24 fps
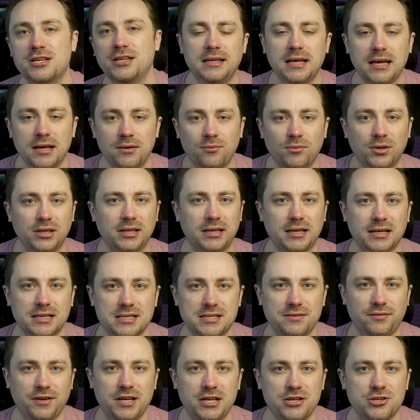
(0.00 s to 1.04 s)
And then when the
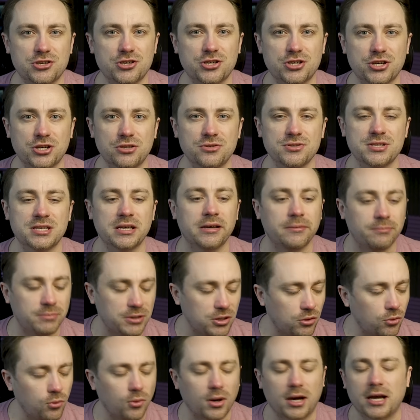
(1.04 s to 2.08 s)
next Avengers shows up,
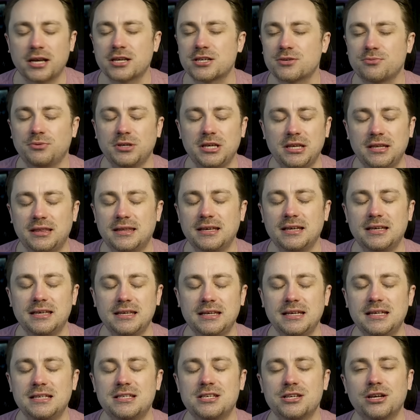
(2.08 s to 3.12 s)
you'll watch what you think you
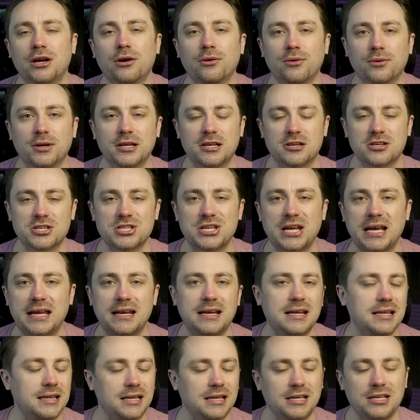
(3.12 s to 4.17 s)
need to know to
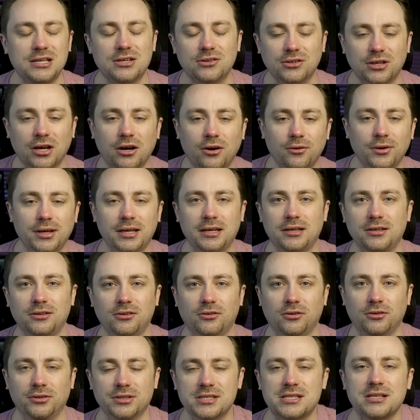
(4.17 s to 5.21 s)
understand it, and then you'll go in and
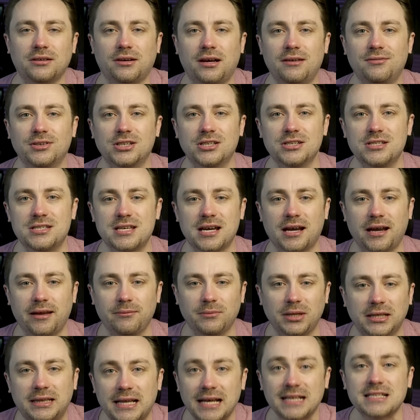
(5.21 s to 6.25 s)
you'll still have a good time.
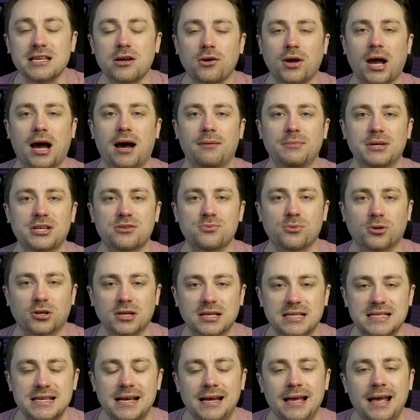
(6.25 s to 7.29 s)
Like, that's how comics
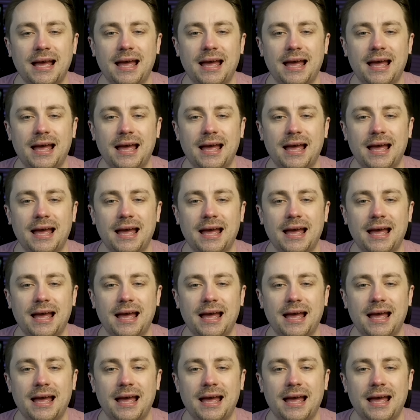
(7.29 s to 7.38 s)
works.